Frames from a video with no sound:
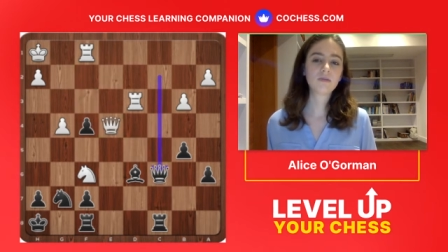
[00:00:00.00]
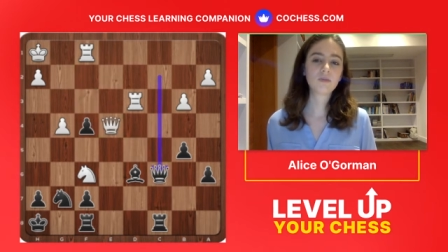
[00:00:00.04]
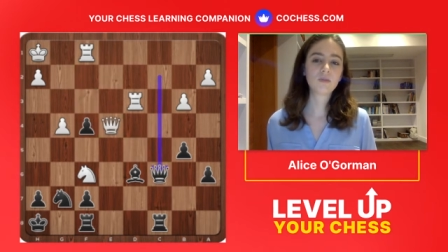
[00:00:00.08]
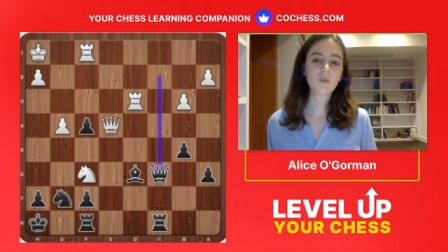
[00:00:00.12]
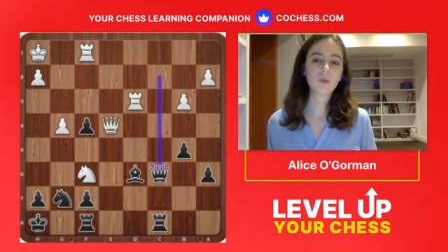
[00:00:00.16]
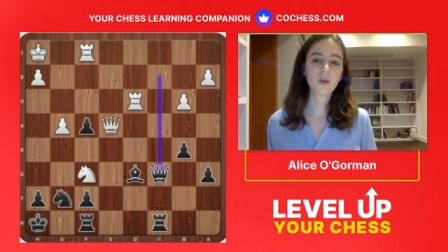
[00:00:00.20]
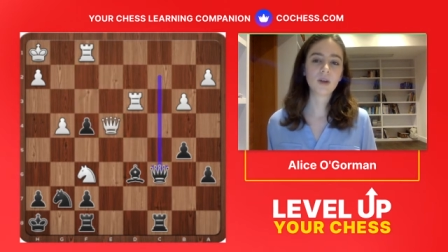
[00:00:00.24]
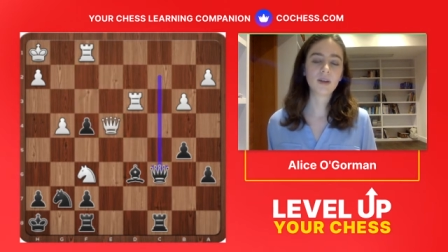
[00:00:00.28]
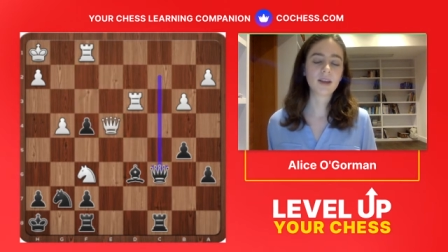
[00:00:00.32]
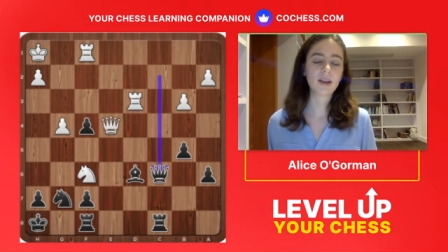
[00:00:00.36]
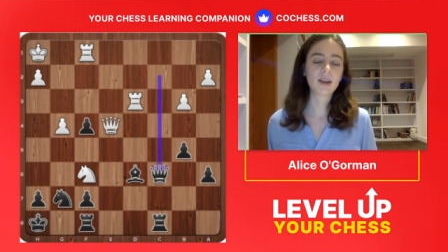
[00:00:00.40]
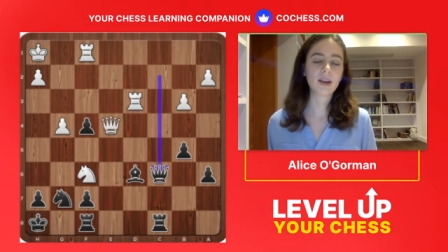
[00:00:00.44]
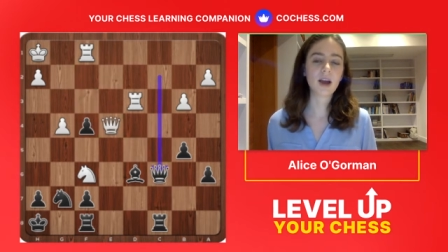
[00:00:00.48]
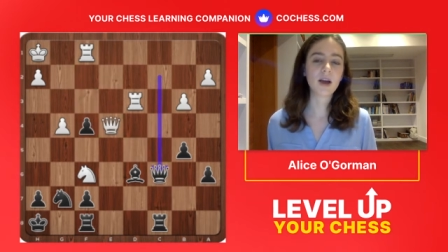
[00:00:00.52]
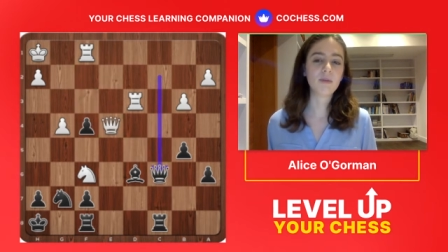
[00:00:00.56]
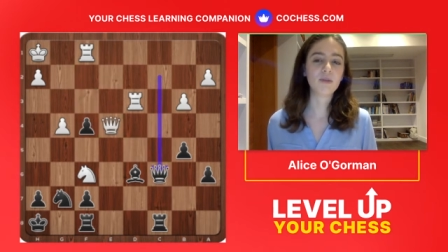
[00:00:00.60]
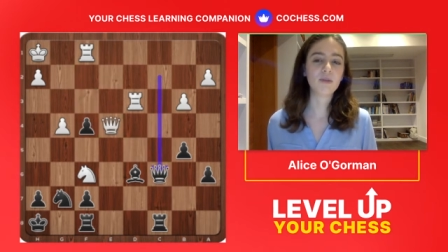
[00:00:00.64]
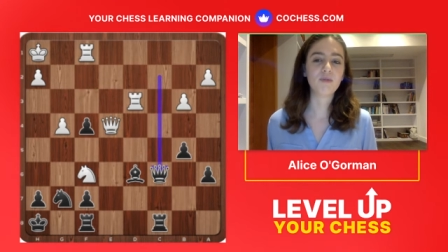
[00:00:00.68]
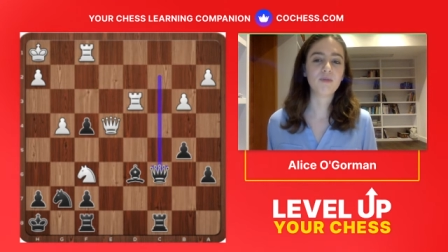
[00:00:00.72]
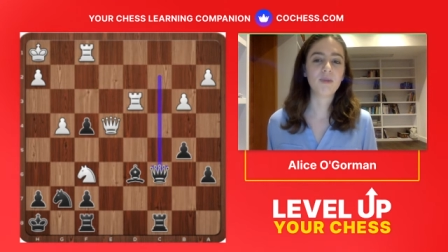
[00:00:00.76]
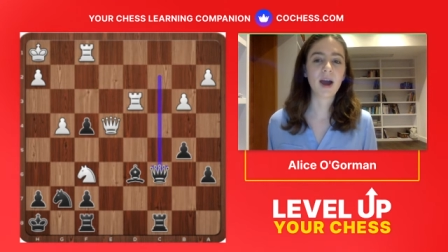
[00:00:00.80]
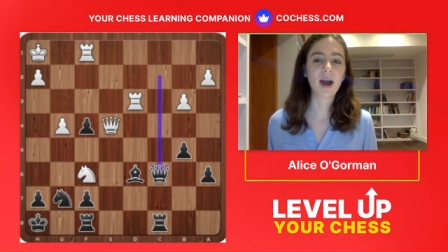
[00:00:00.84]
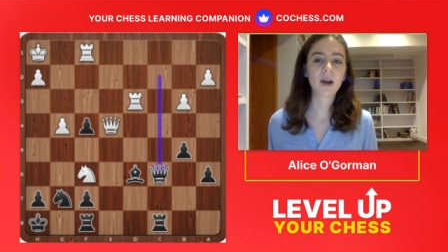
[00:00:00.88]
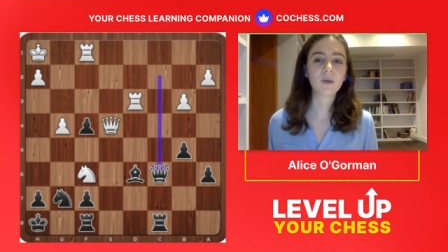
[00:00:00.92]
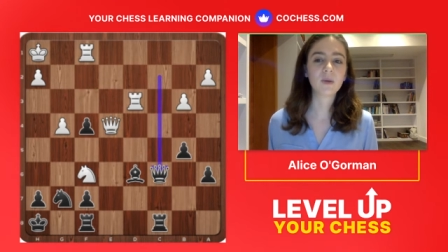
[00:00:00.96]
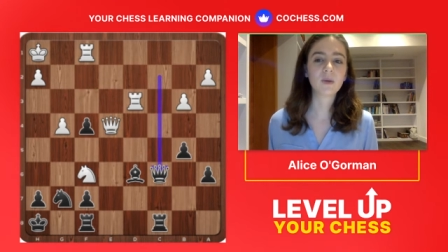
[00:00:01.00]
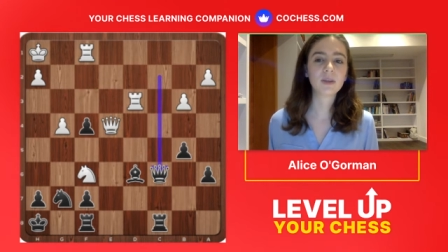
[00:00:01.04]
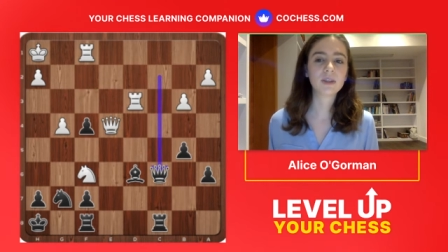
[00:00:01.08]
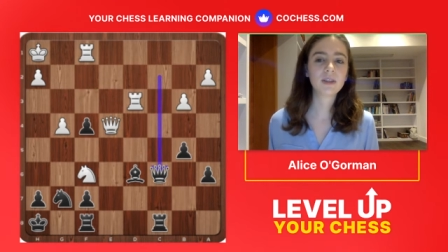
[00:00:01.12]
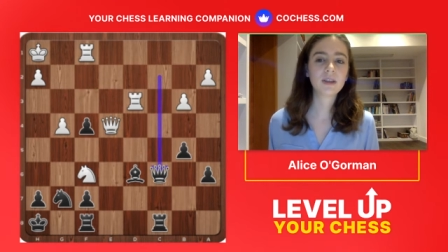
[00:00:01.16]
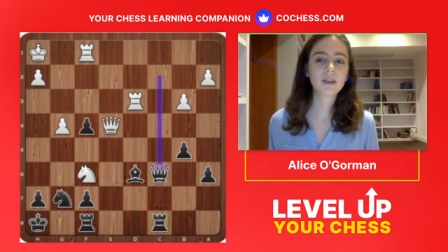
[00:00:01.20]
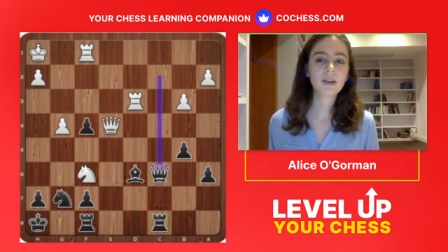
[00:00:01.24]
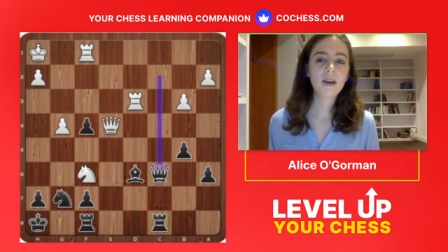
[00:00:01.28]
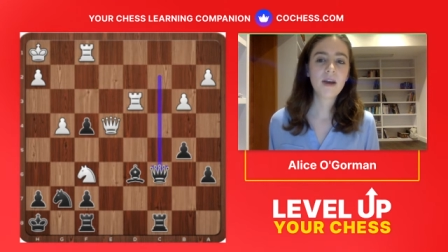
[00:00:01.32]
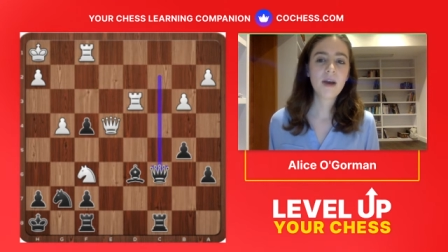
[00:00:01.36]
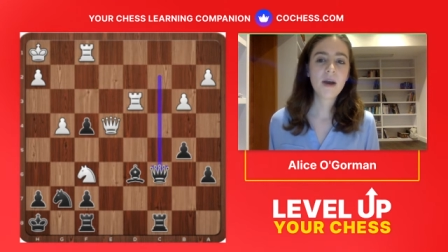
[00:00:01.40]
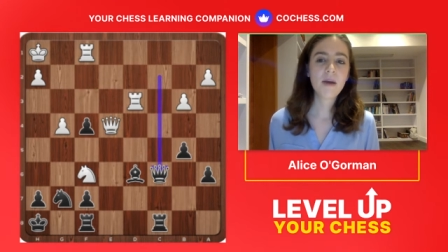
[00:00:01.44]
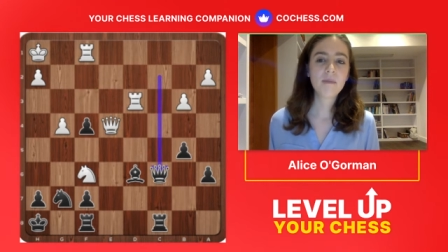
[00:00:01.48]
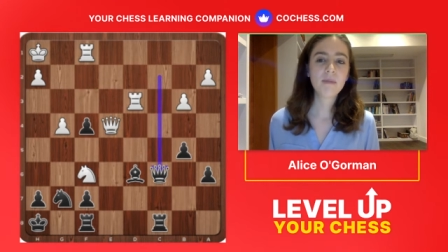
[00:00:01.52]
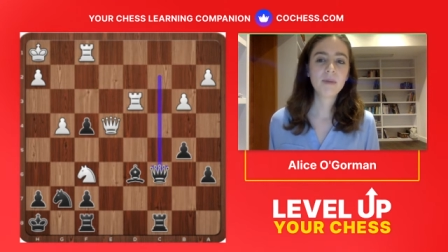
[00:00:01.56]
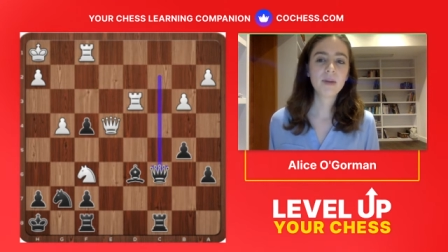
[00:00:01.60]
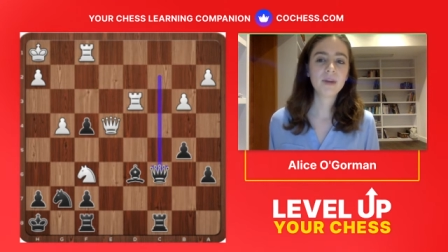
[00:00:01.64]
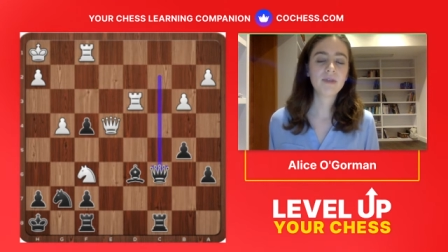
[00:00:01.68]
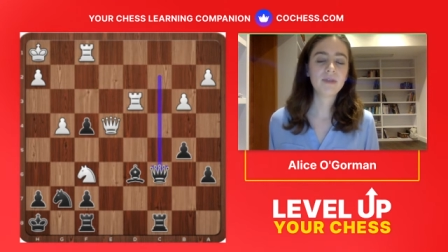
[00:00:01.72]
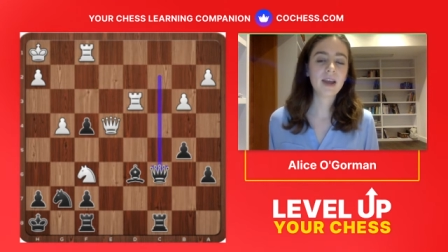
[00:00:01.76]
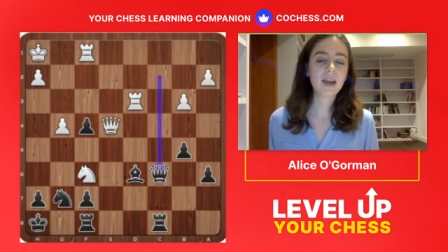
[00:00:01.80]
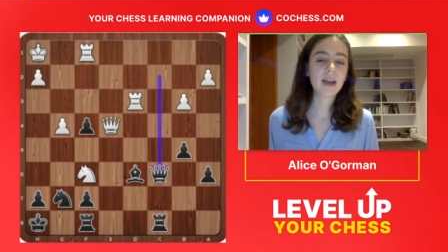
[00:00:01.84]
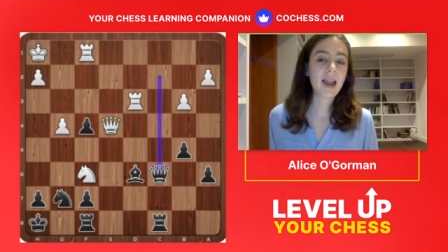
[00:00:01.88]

well, they can't move backwards, but if they